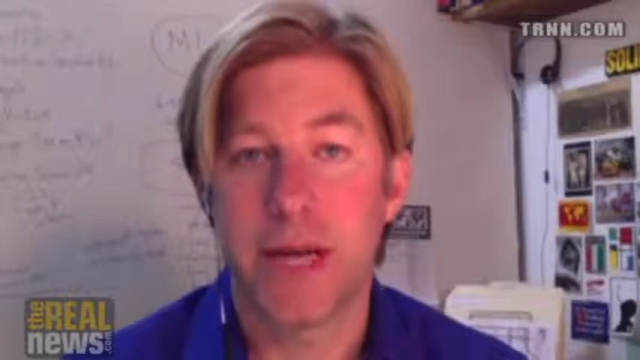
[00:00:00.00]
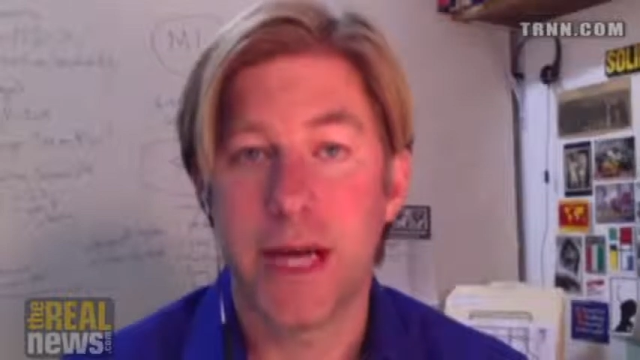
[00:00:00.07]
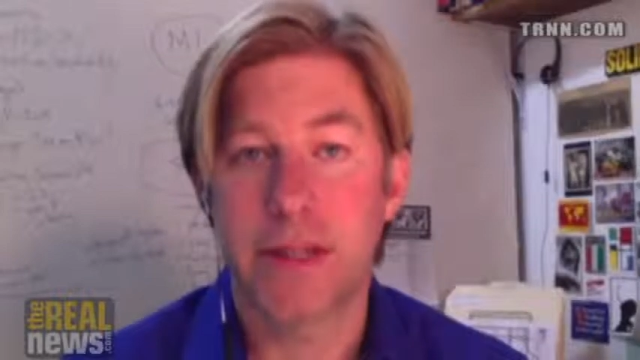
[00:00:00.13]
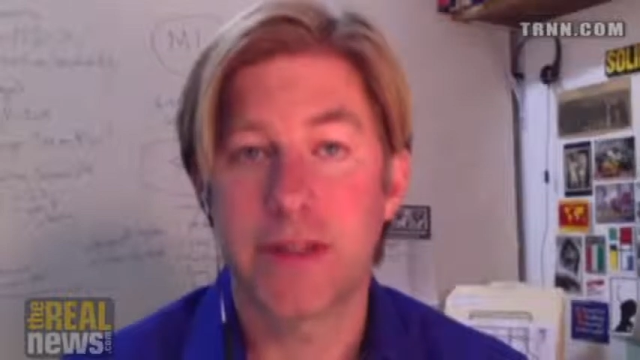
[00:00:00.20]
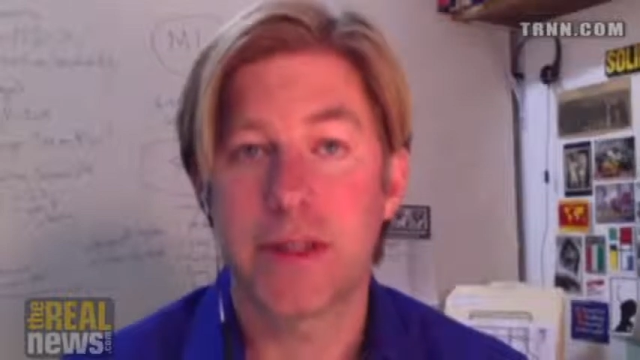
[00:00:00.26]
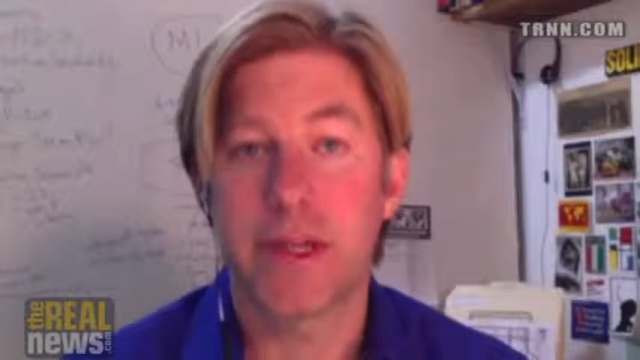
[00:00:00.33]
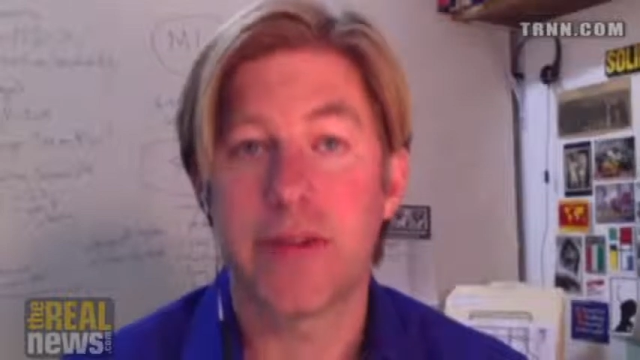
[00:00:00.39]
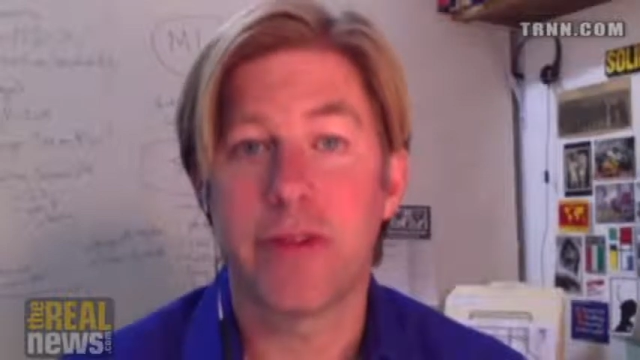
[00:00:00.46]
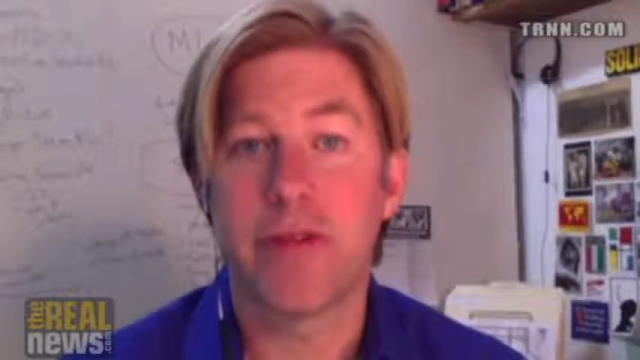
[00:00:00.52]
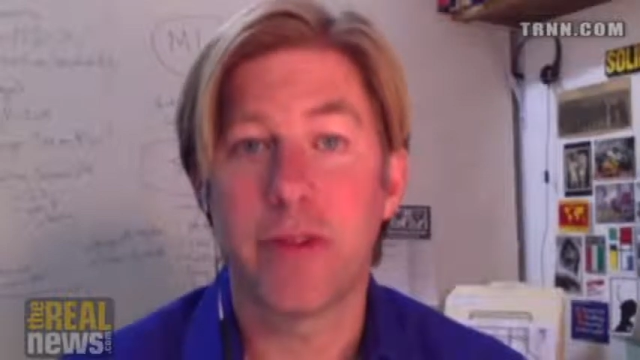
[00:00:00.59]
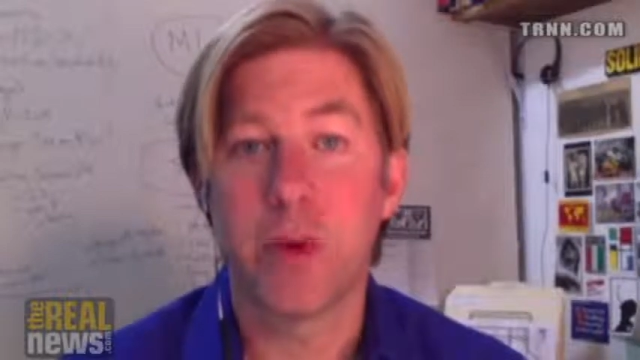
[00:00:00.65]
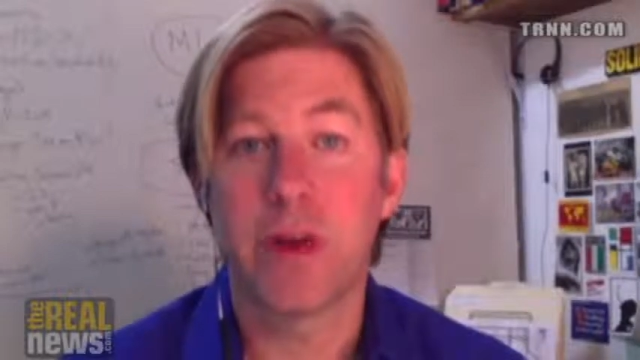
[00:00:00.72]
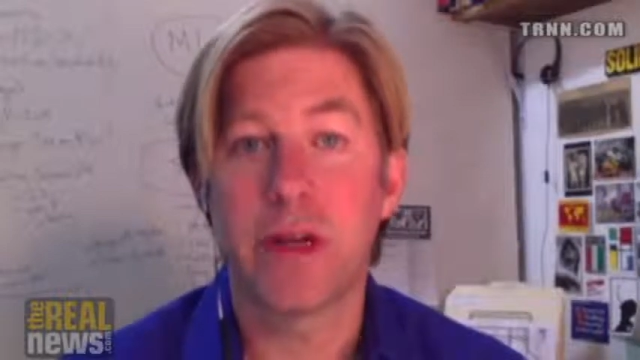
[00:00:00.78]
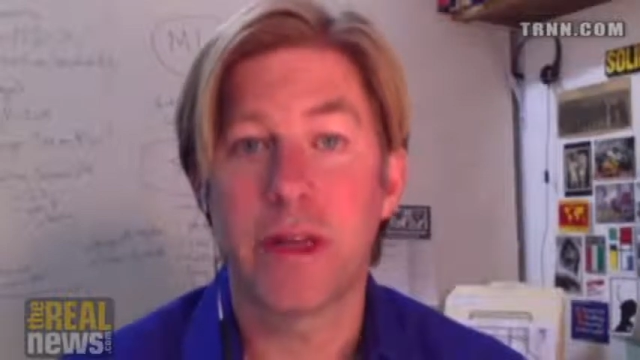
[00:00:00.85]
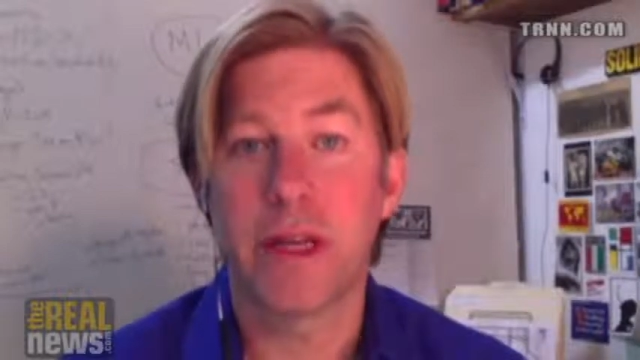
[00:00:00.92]
actually
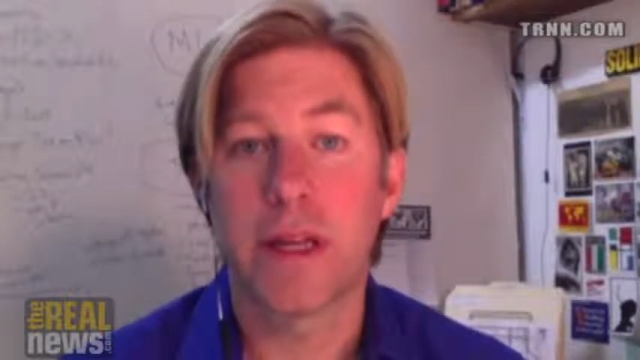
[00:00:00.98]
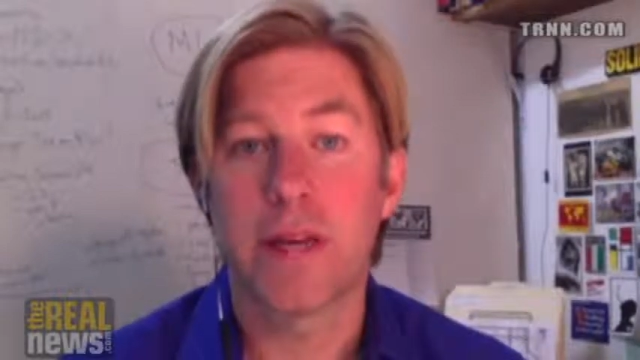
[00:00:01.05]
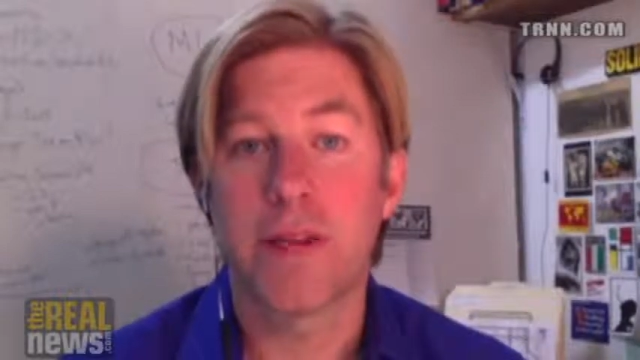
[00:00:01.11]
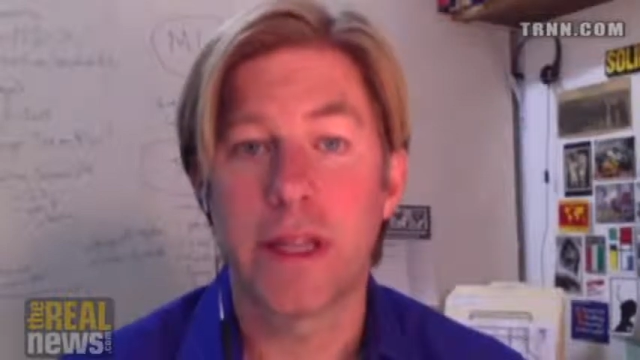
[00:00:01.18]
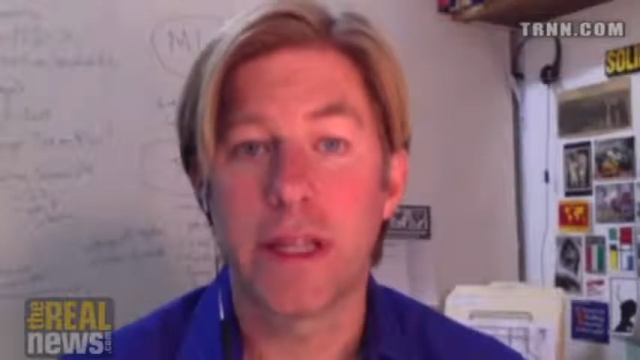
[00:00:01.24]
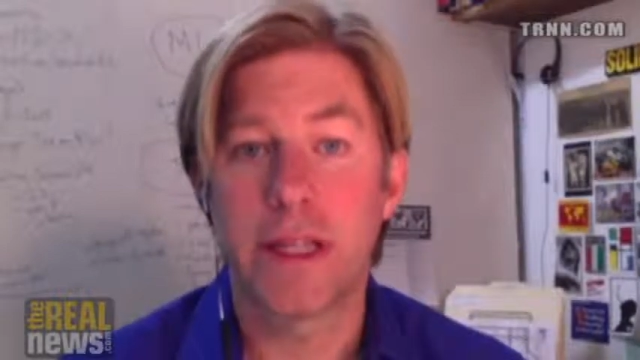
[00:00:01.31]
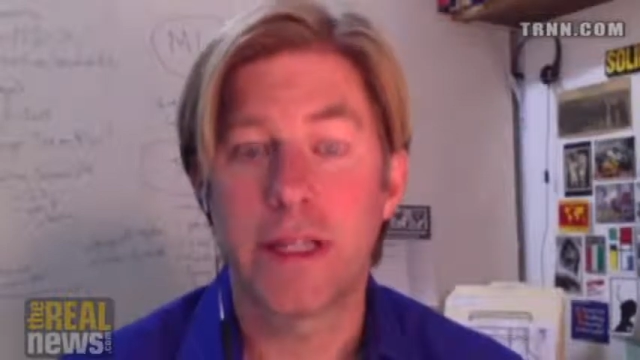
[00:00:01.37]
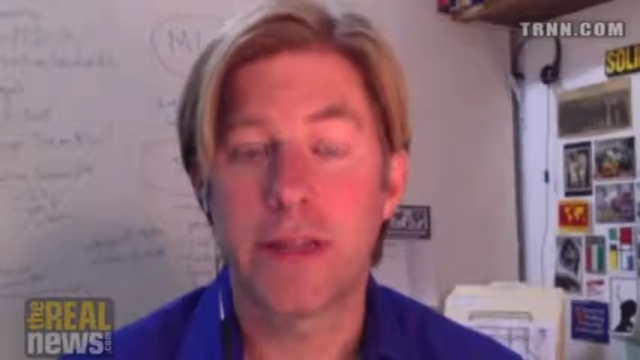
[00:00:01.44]
afford to live in the